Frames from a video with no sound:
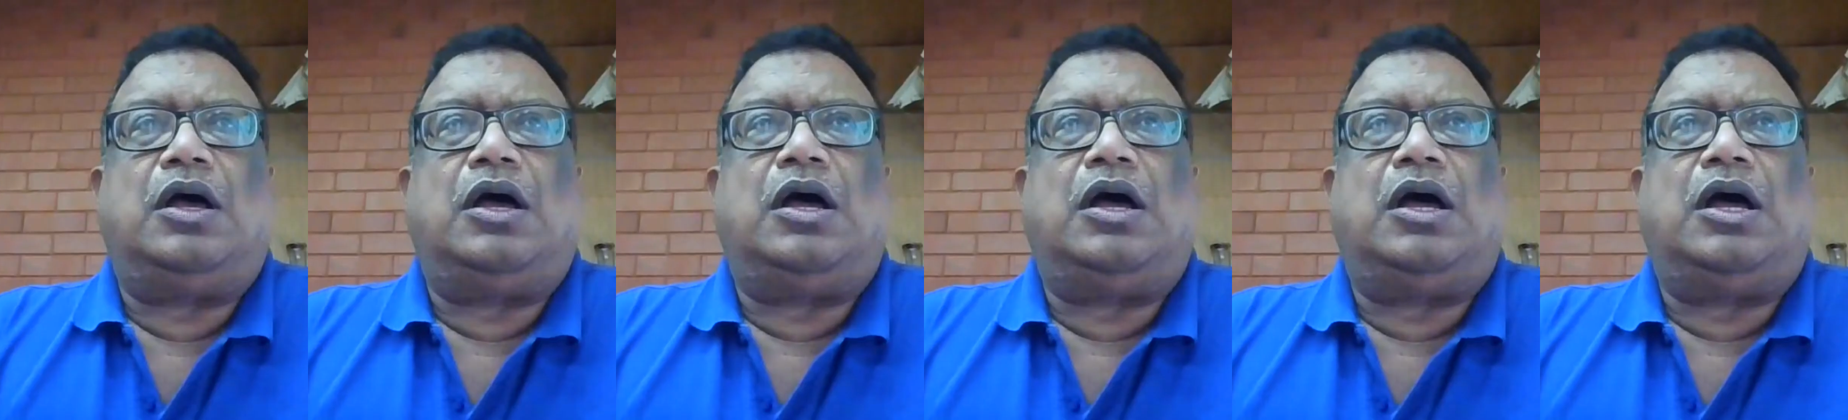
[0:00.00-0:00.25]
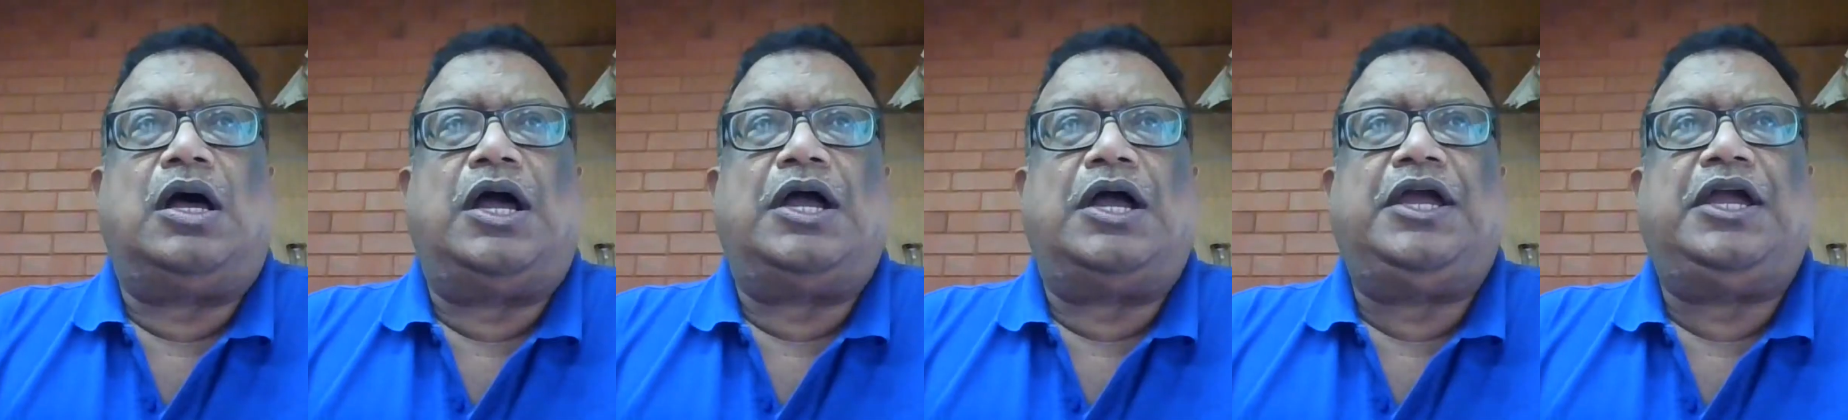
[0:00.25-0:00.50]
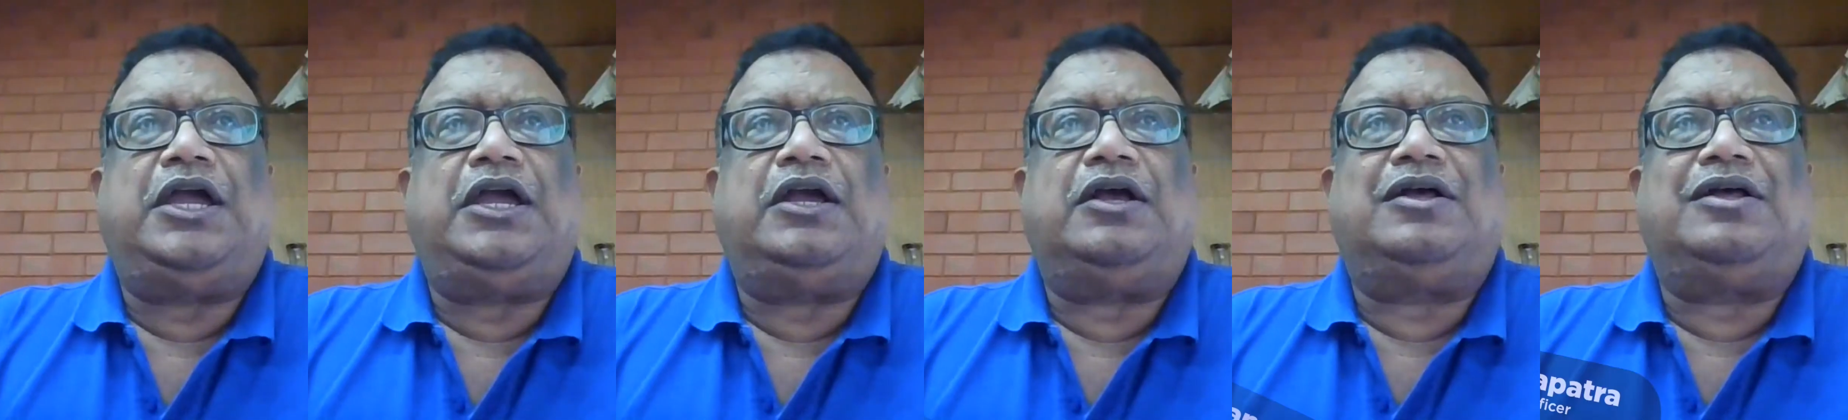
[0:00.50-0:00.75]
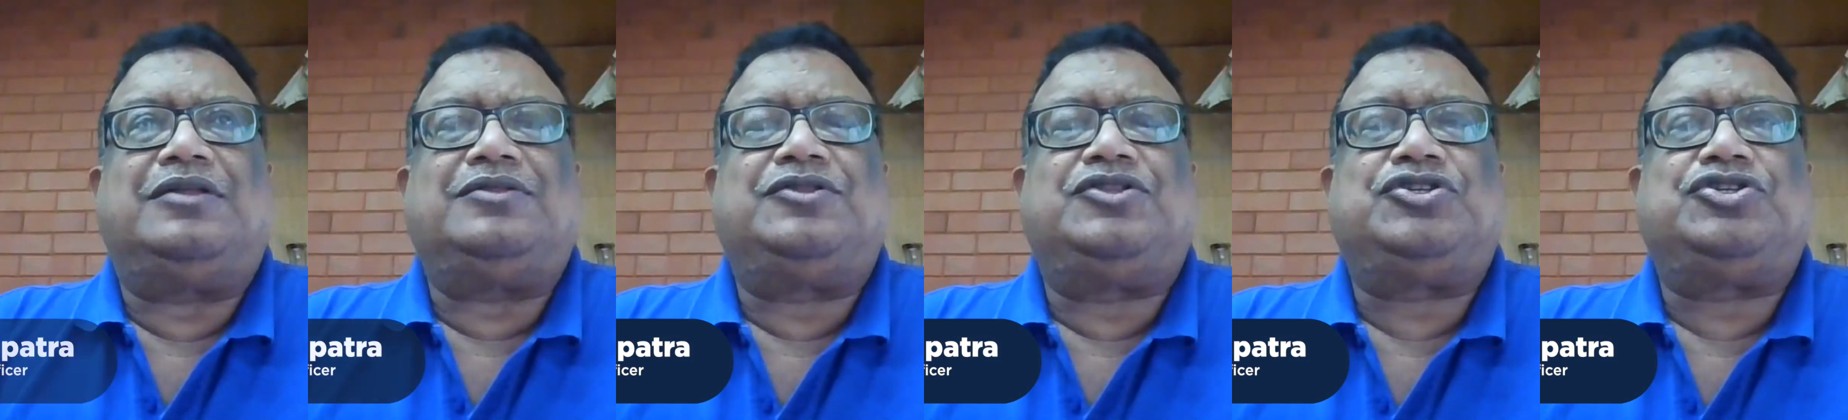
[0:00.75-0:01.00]

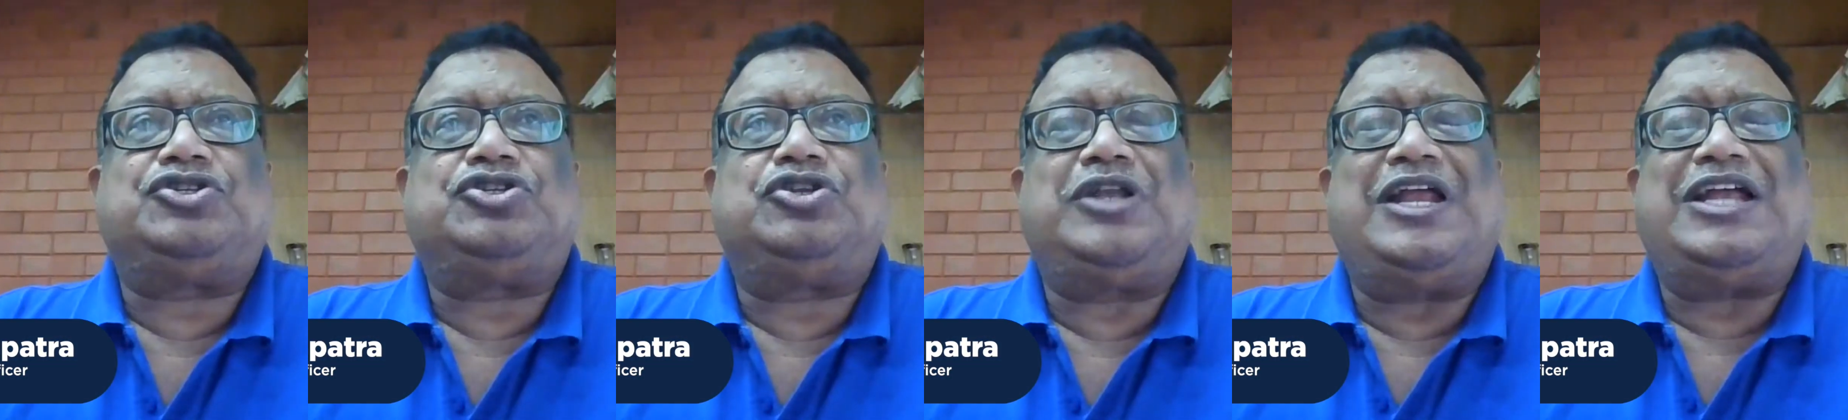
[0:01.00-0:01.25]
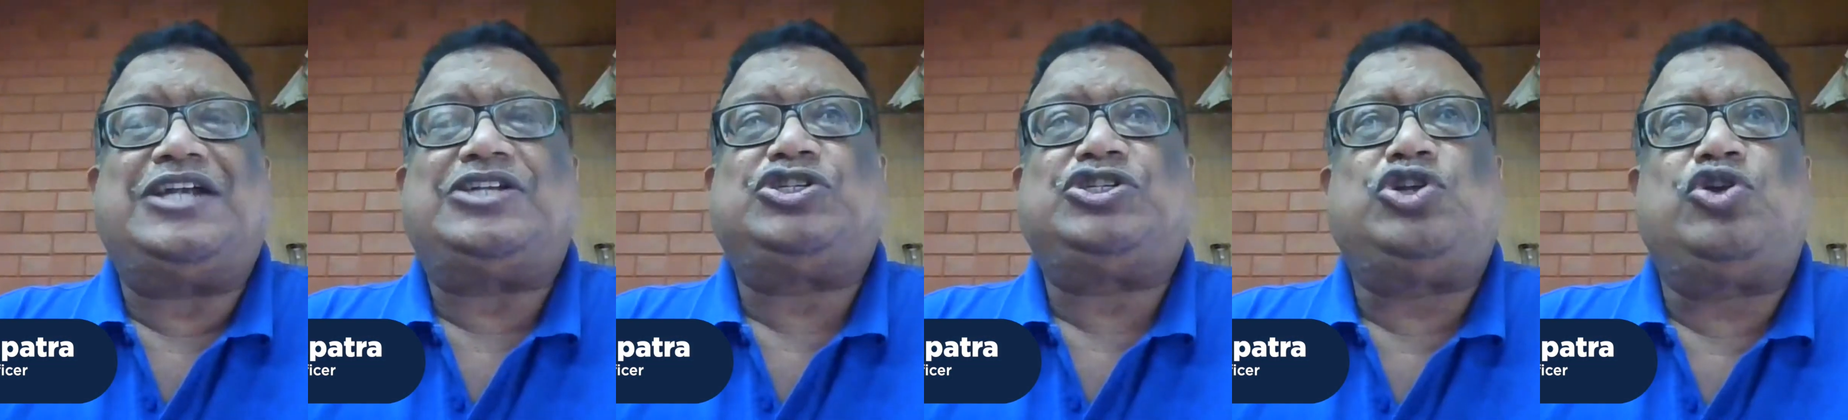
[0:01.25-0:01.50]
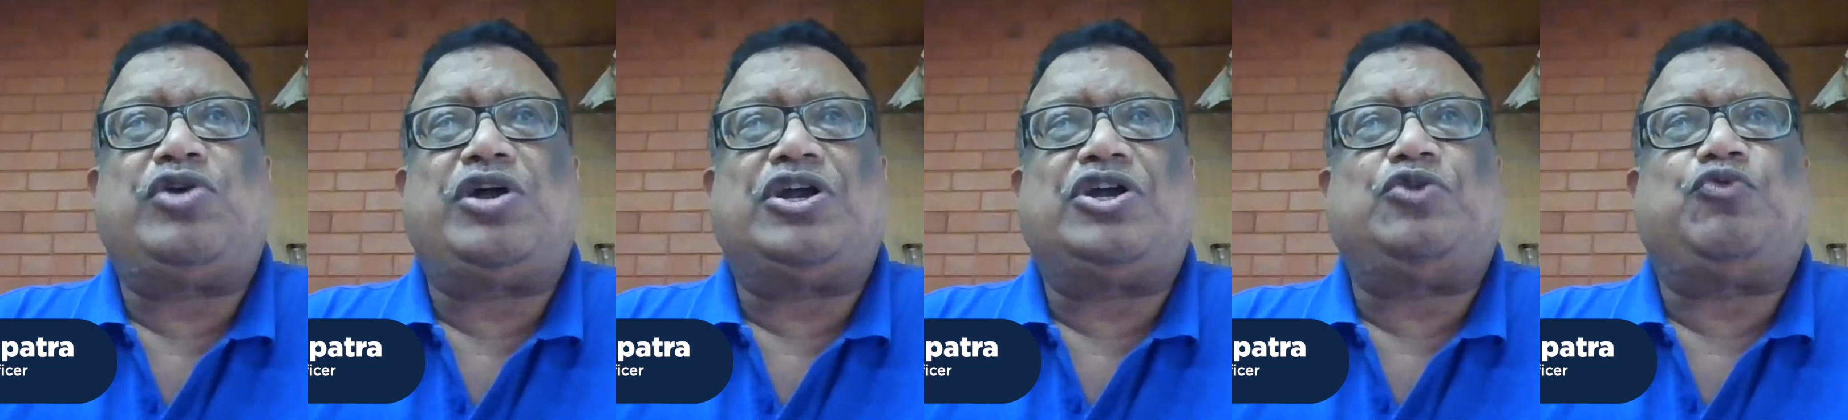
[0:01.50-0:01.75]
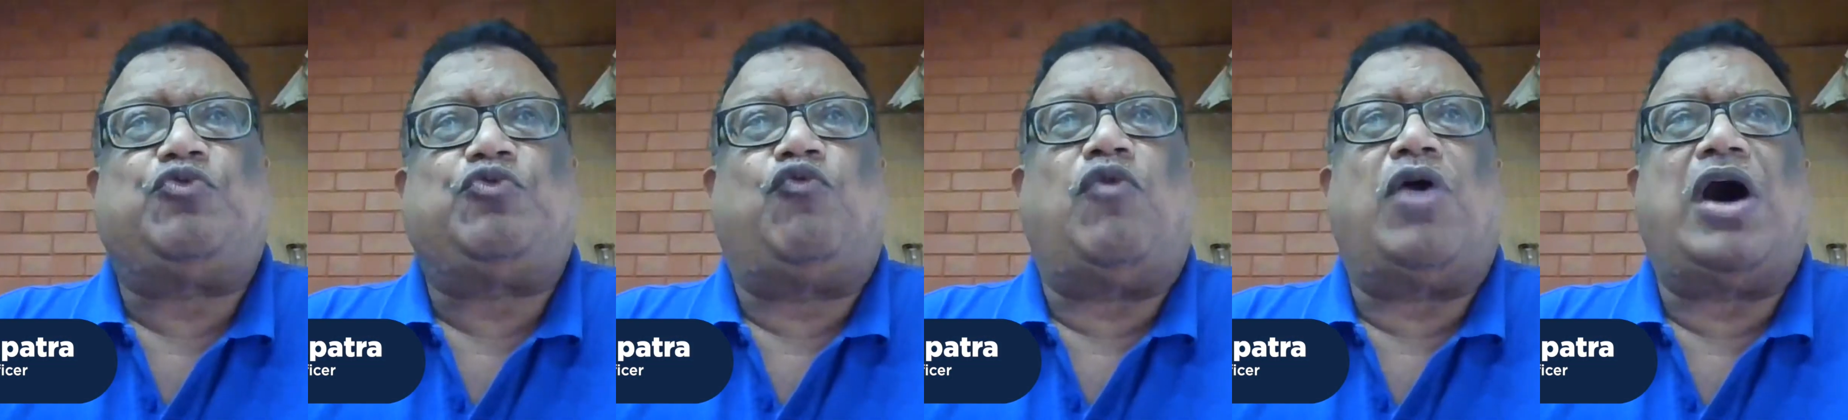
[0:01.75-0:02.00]
Let's look
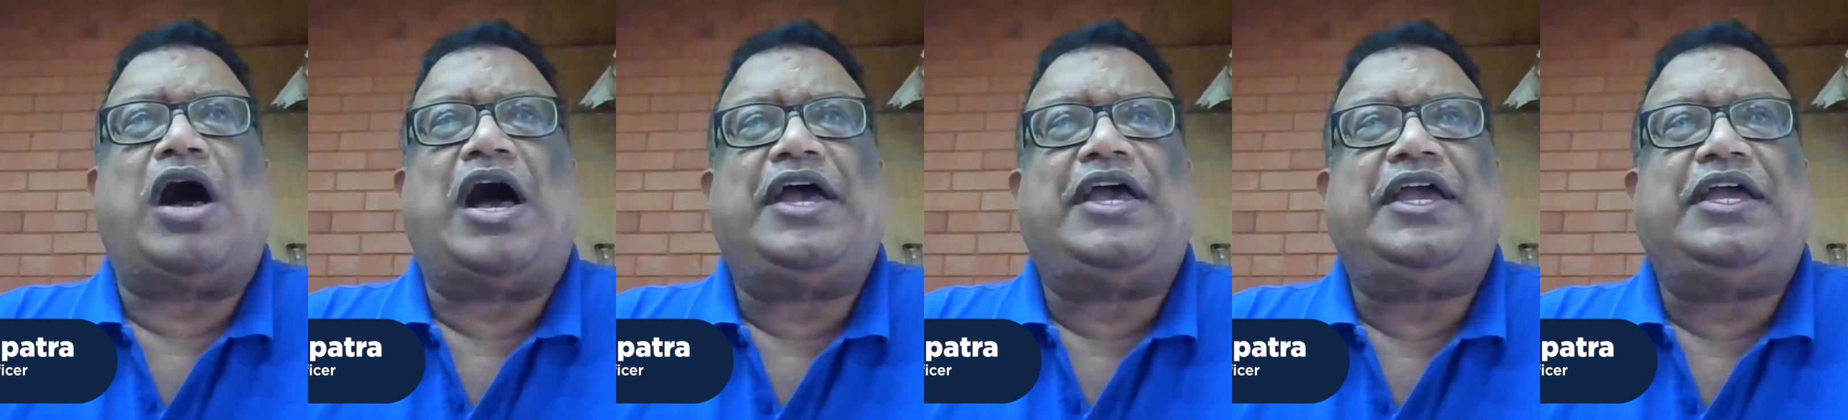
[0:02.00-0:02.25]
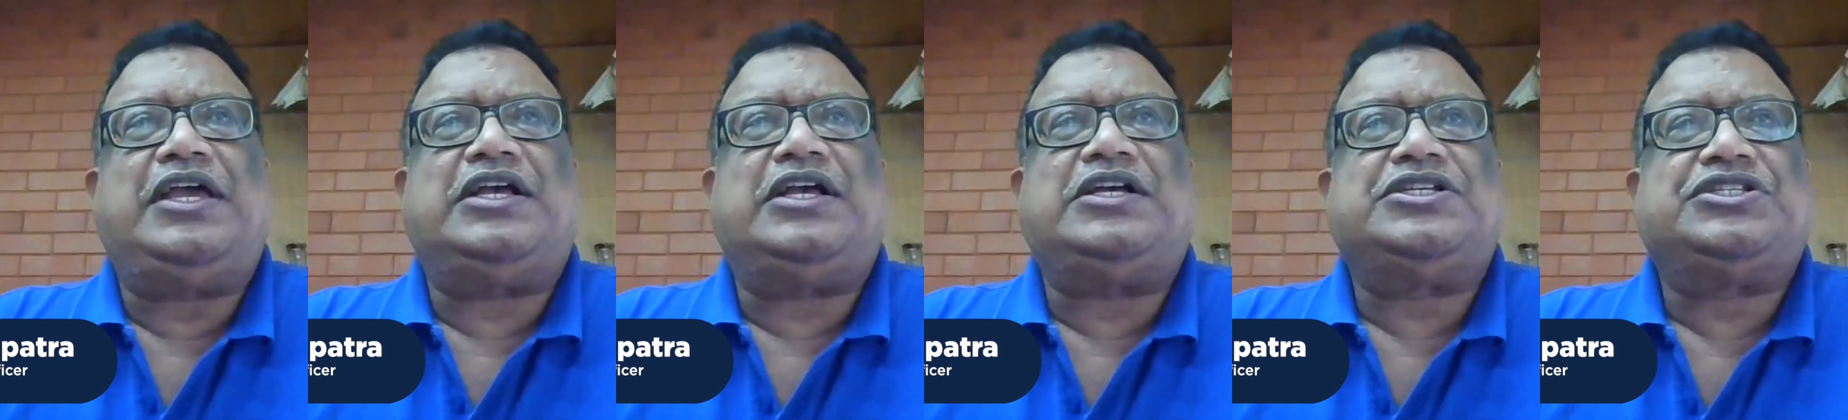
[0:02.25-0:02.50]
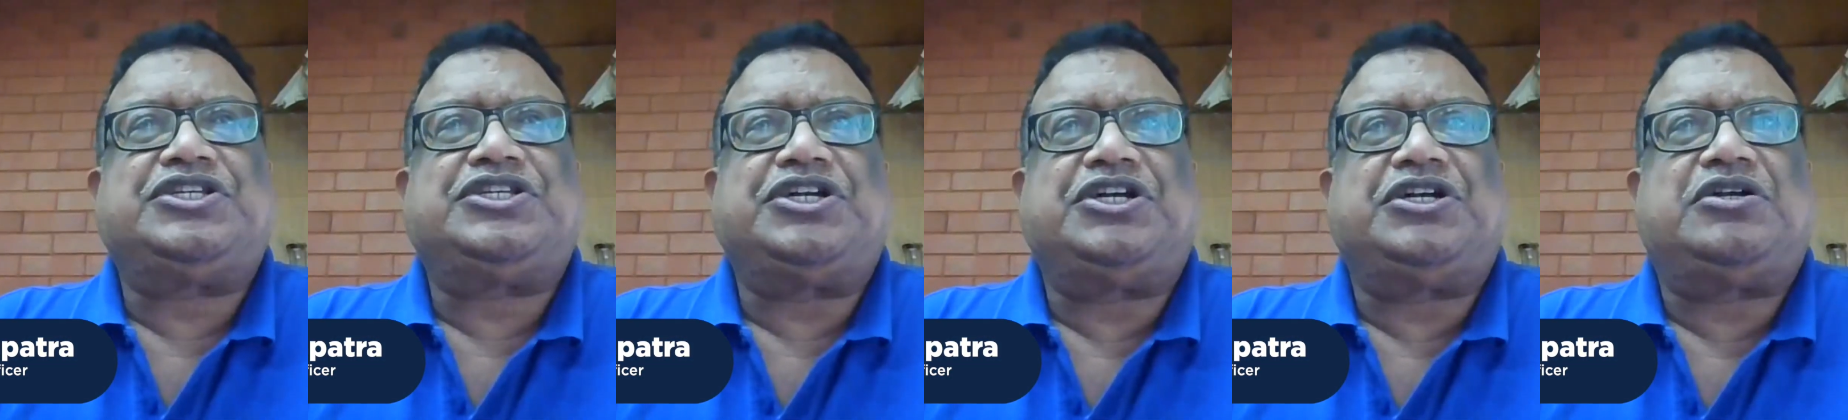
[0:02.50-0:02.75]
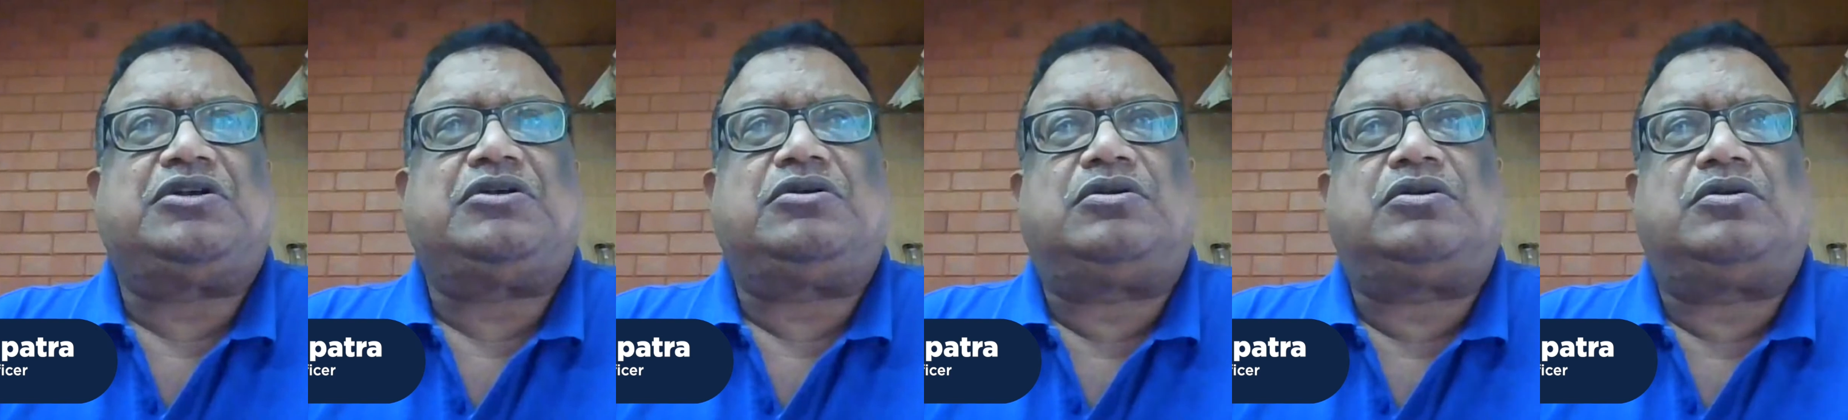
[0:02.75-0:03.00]
at why is it,